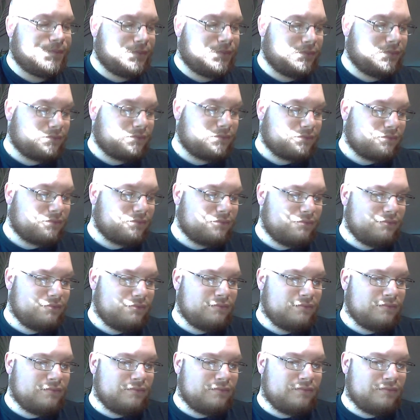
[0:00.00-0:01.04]

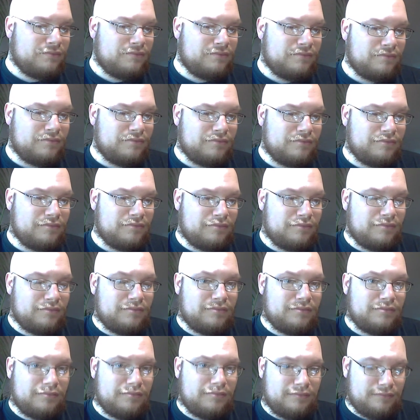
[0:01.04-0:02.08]

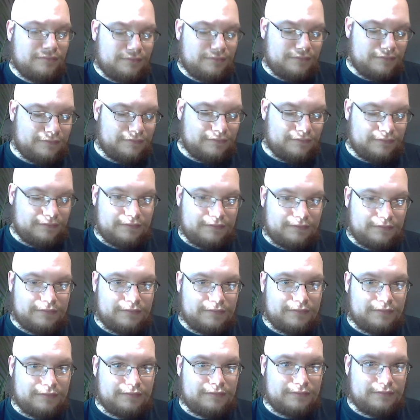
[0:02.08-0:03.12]

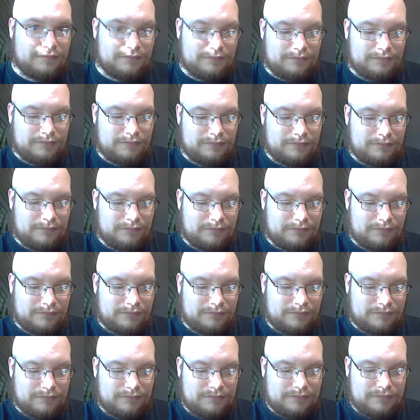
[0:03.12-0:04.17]

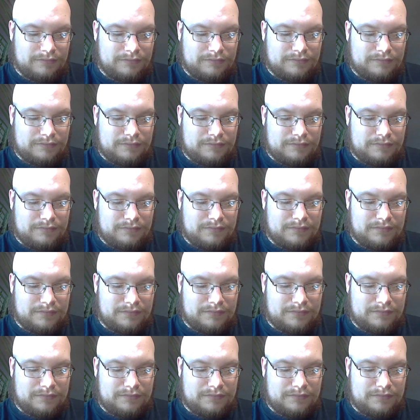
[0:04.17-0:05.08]
(silence)